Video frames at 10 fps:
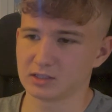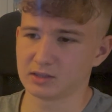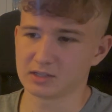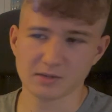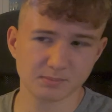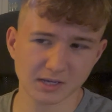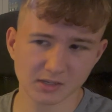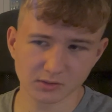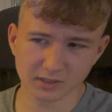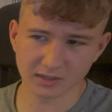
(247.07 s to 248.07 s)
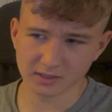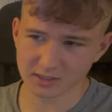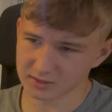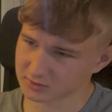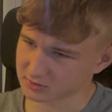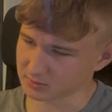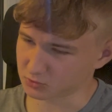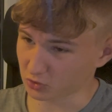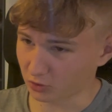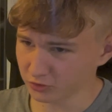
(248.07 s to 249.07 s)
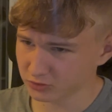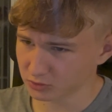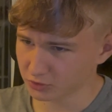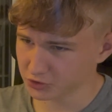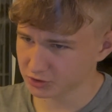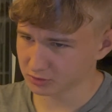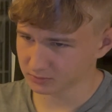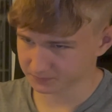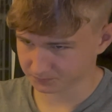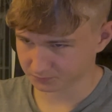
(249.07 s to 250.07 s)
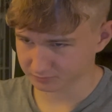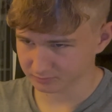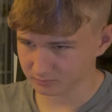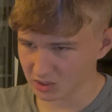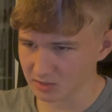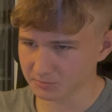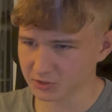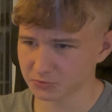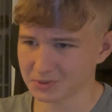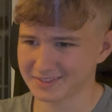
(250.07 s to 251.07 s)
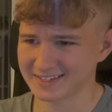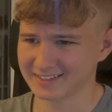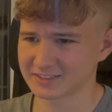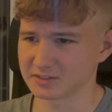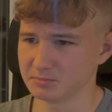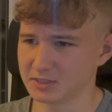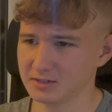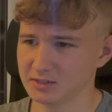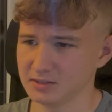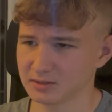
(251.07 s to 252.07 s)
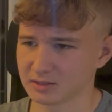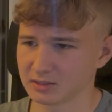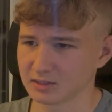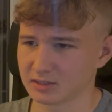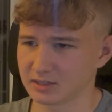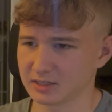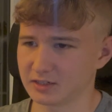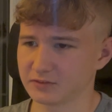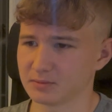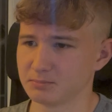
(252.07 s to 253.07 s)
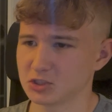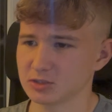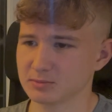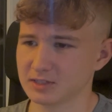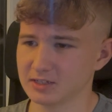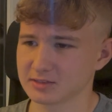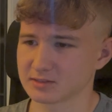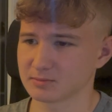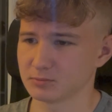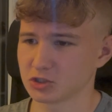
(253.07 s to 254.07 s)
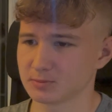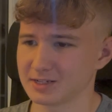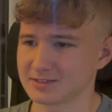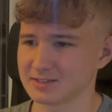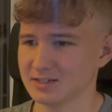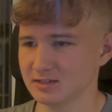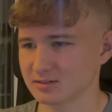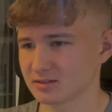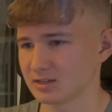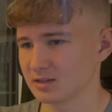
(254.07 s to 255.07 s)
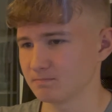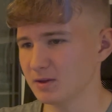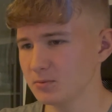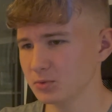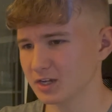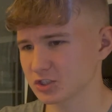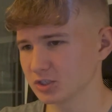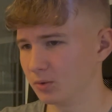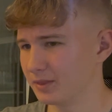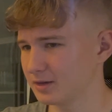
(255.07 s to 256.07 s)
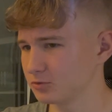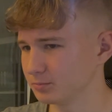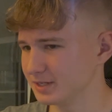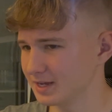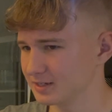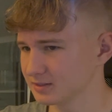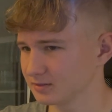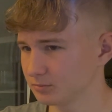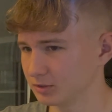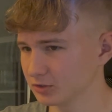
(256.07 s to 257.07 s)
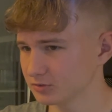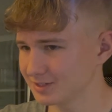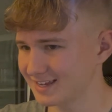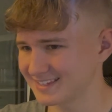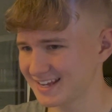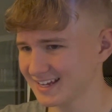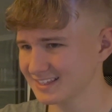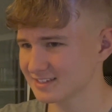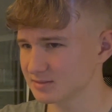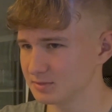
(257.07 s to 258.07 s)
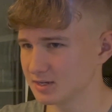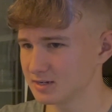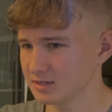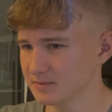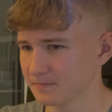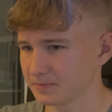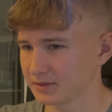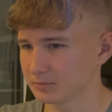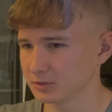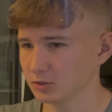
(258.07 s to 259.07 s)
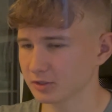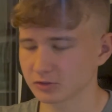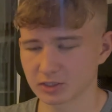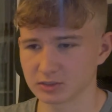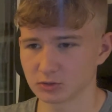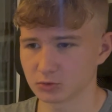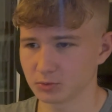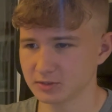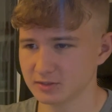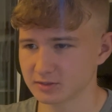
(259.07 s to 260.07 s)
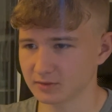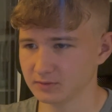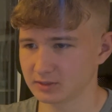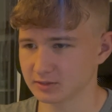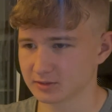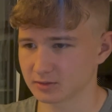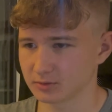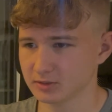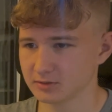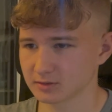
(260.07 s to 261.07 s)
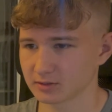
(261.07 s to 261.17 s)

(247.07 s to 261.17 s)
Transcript: Knight b8, on the other hand, this seems also logical, because we attack this immediately. And after bishop takes, bishop a6, maybe we actually go knight to b8, because we attack this immediately. We can go queen c7, yes, not this.